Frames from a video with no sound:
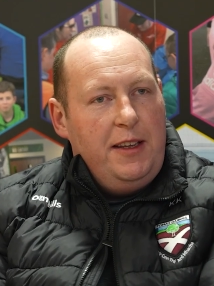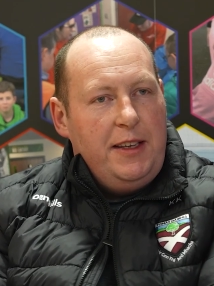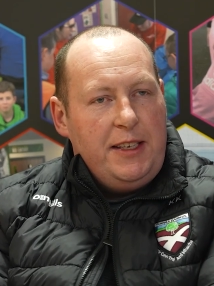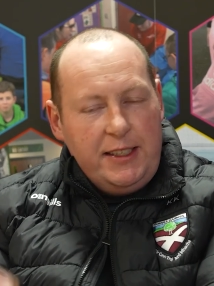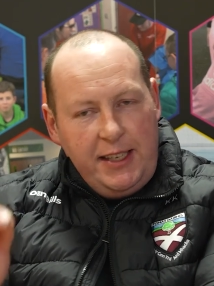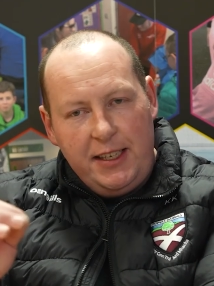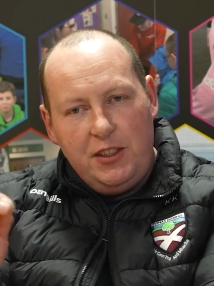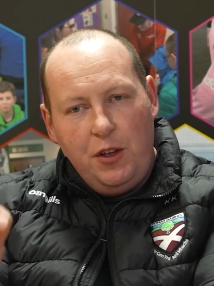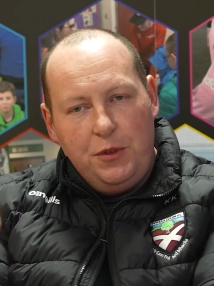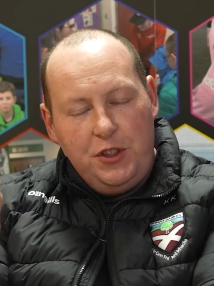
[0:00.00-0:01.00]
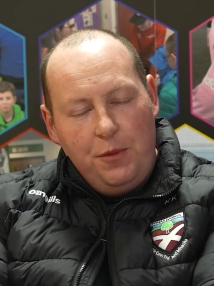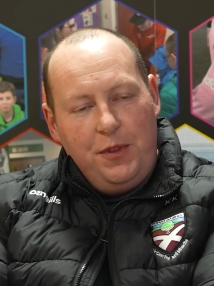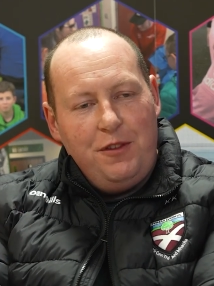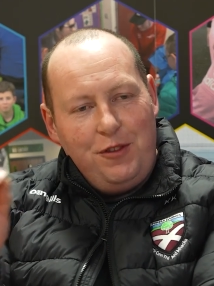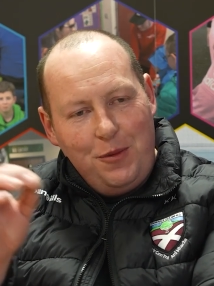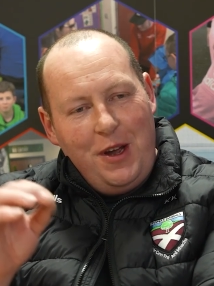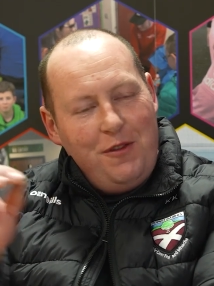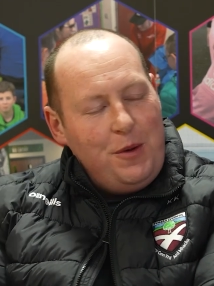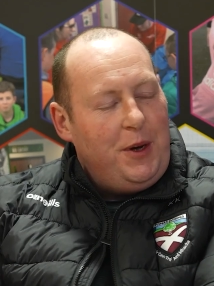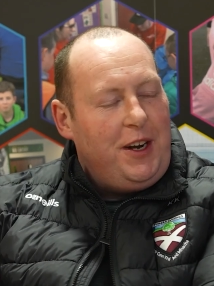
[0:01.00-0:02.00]
You'll take something from
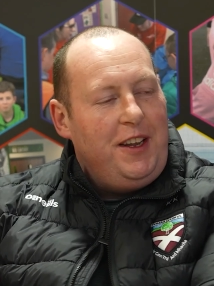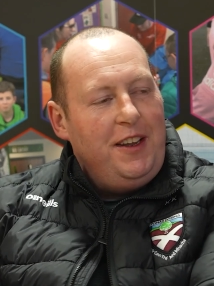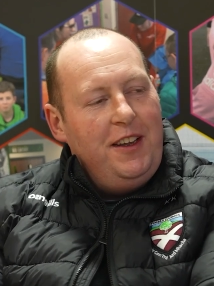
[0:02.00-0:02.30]
everybody,